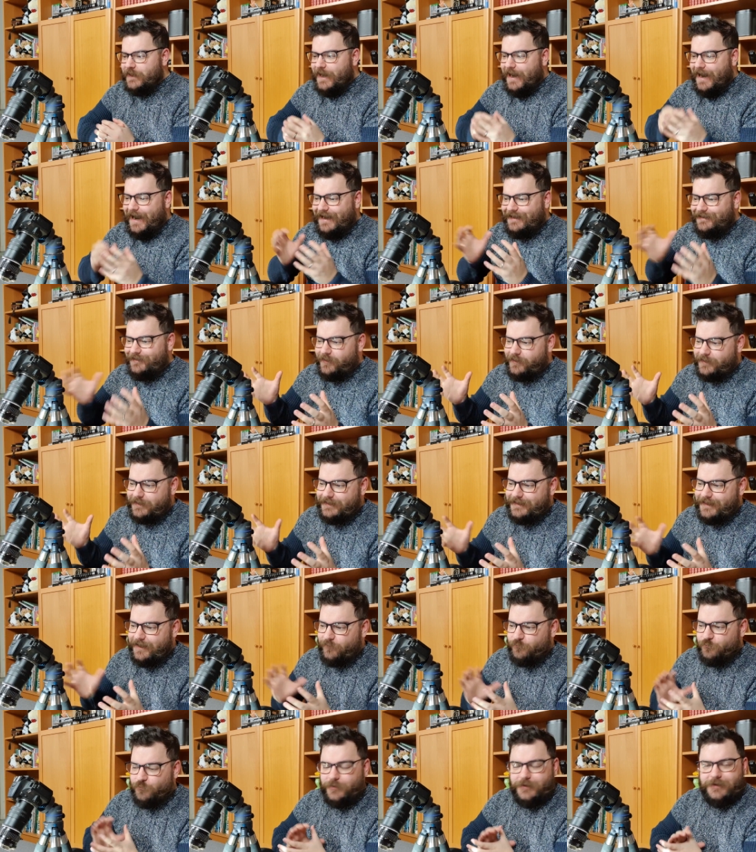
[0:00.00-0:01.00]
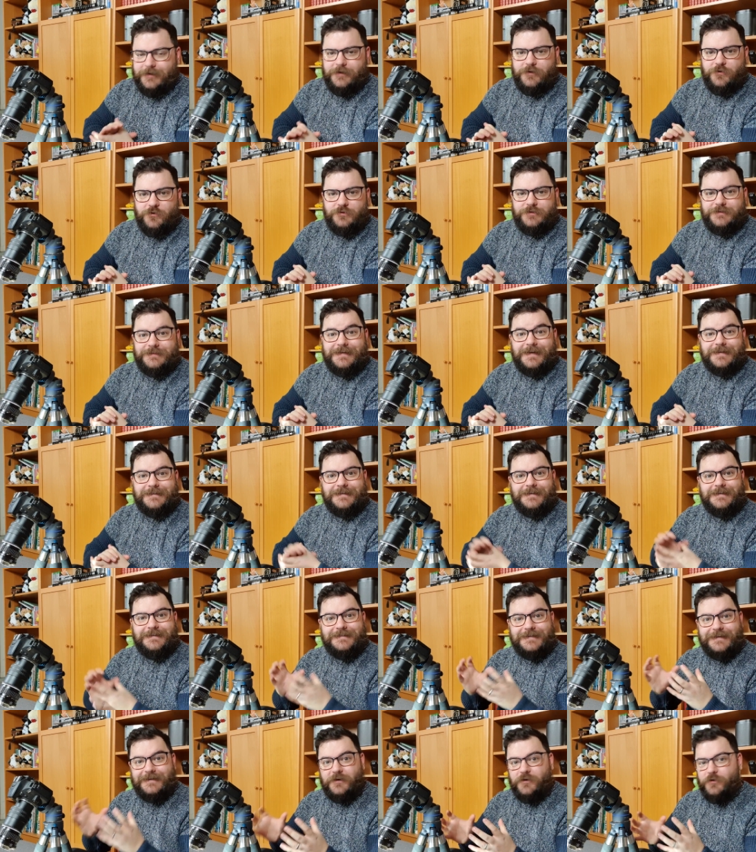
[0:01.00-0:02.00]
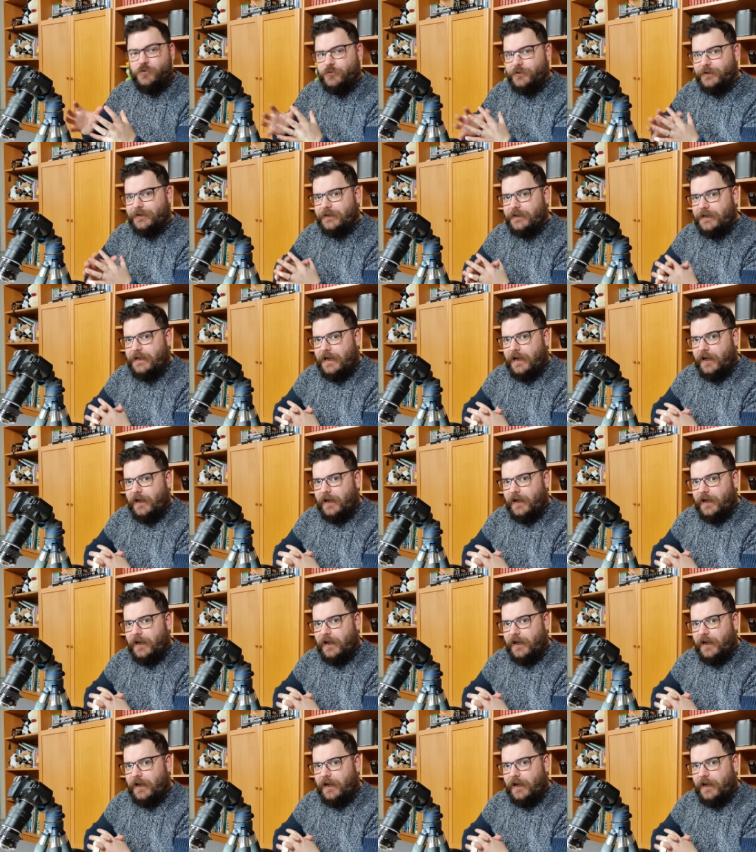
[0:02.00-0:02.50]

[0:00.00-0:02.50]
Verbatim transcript: and I can get really good settings including